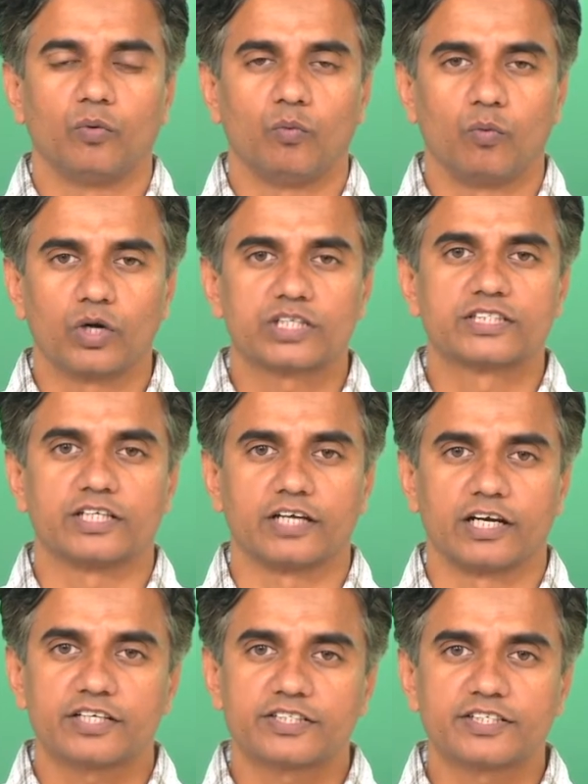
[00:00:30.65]
What's the
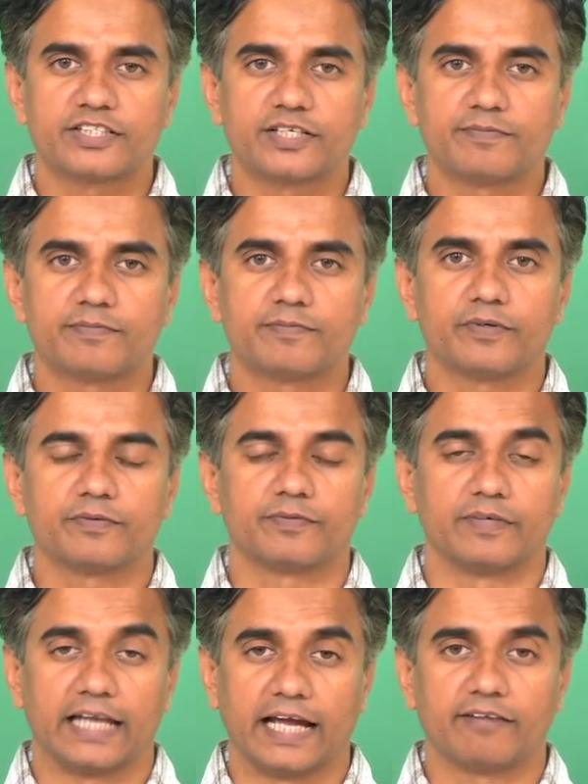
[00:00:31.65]
relationship of
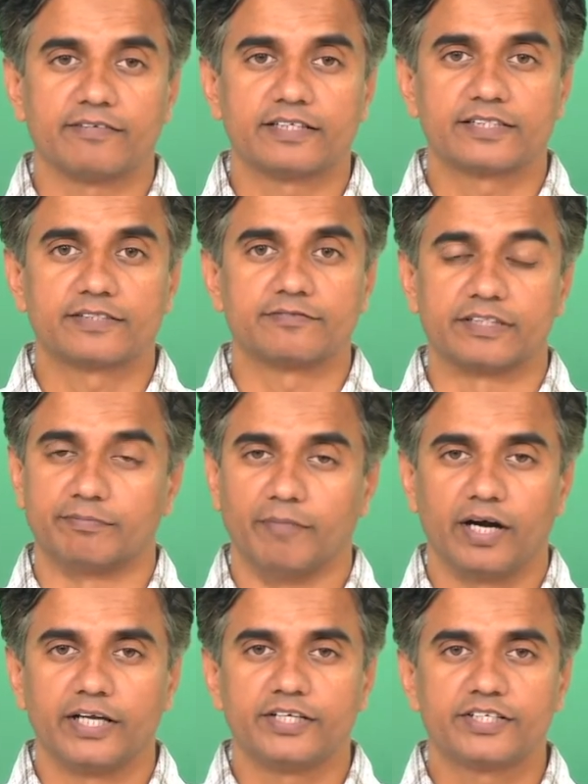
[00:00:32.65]
language with
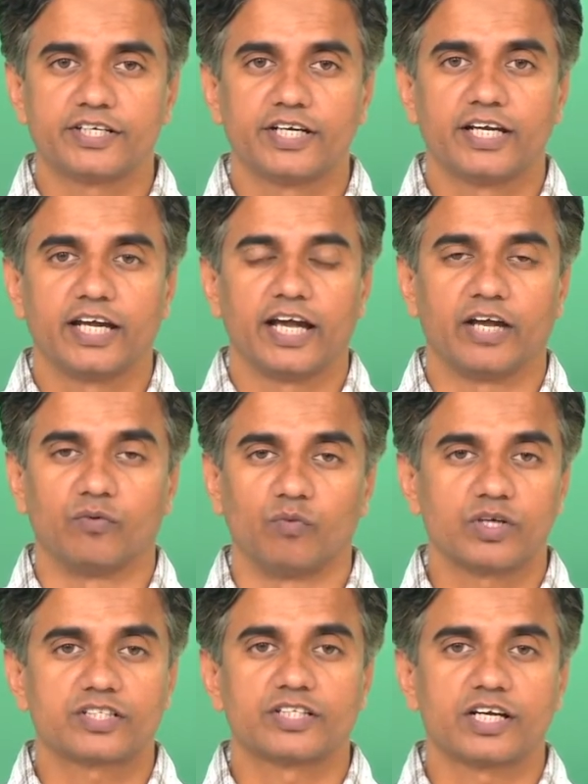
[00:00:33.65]
mind, and
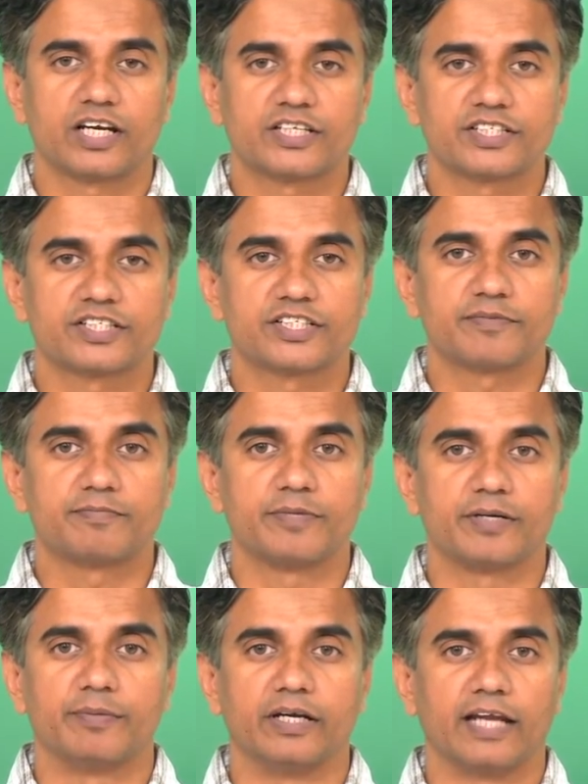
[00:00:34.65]
what's the relationship
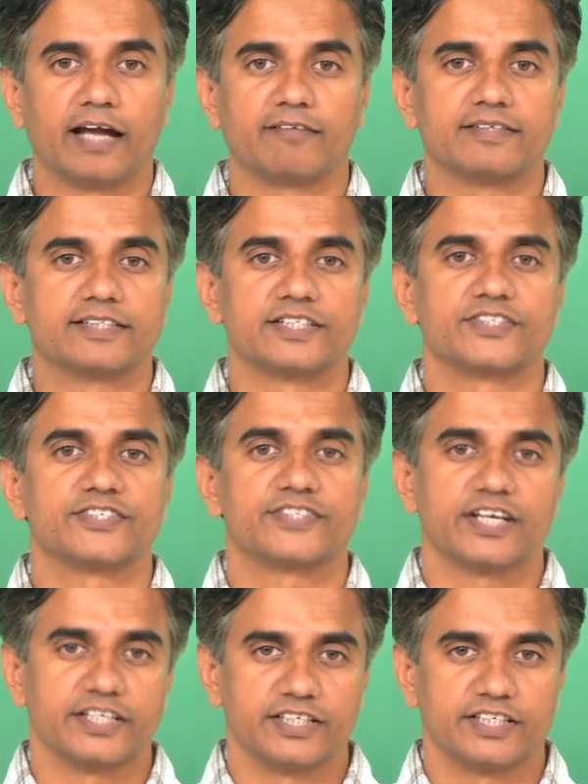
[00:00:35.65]
between language and
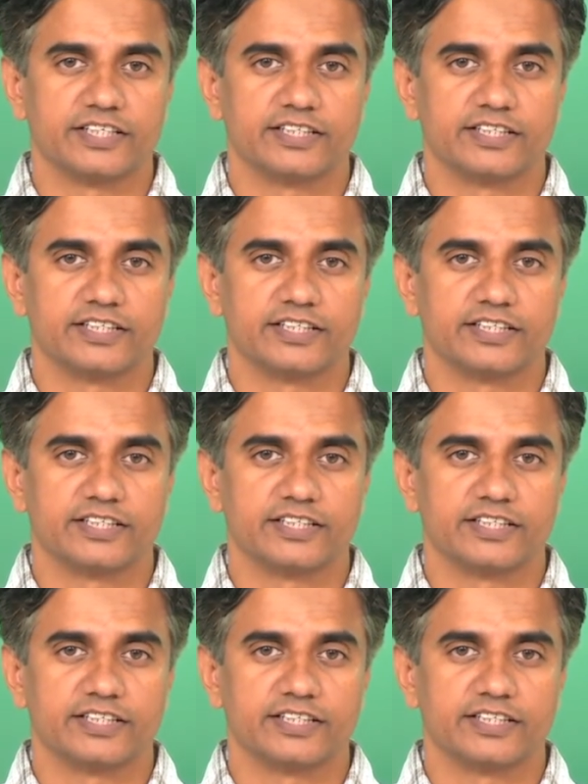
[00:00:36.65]
society.